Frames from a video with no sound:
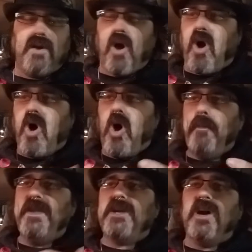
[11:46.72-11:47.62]
All
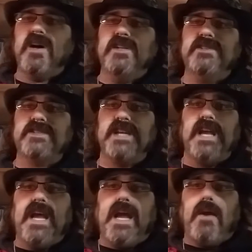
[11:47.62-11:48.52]
because...
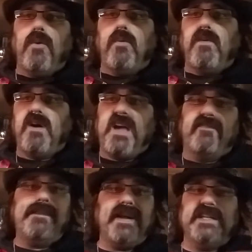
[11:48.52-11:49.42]
well,
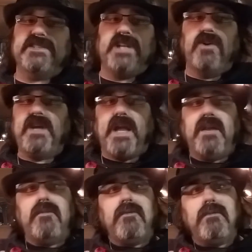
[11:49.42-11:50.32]
everybody's doing
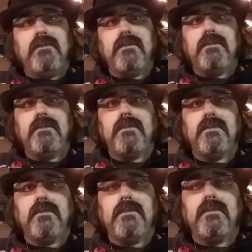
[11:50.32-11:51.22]
it.
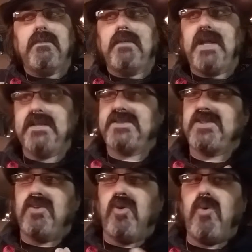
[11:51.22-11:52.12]
It's
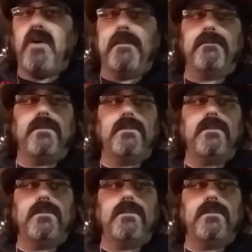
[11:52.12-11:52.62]
the norm.